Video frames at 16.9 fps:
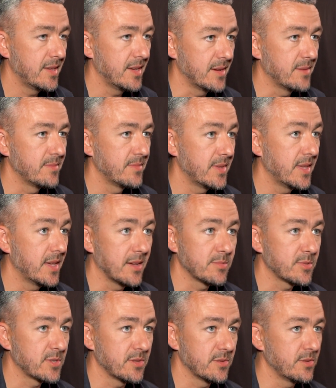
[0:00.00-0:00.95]
Yeah,
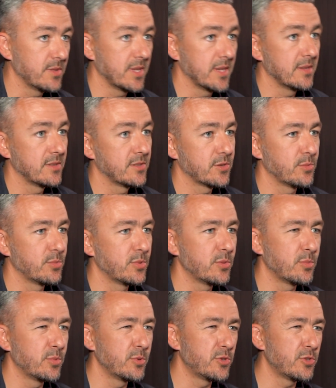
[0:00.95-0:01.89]
absolutely. So
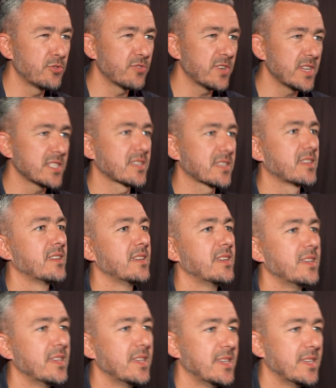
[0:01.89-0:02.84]
would you risk
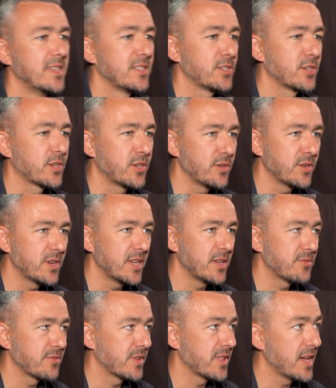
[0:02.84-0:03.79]

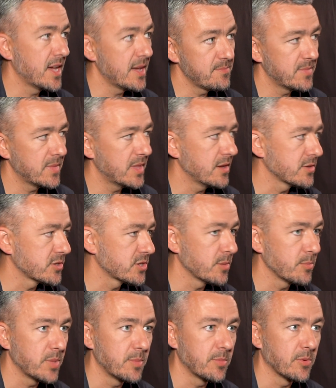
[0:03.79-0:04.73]
security for that? You know,
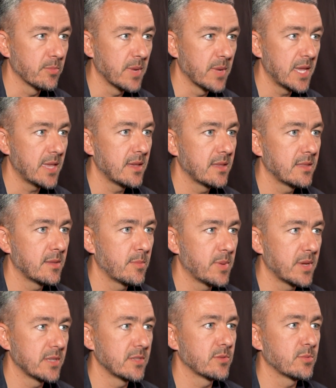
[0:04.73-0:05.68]
some people might,
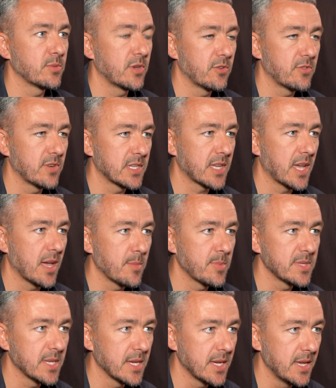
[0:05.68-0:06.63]
depends what your risk
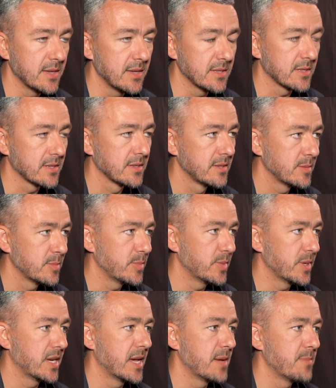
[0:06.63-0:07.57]
appetite is,
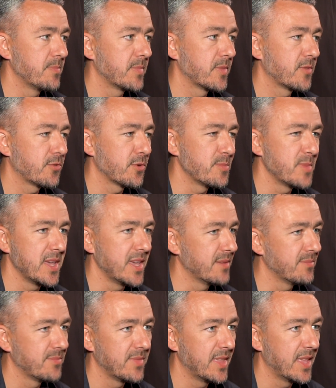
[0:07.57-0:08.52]
but for me,
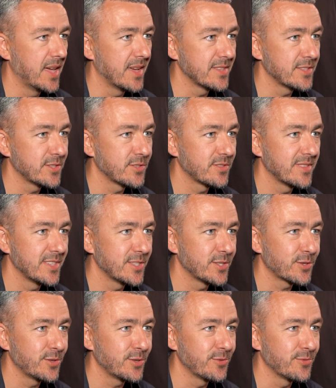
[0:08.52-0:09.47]

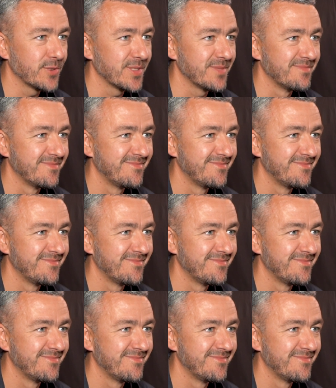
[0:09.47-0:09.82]
it's good fun.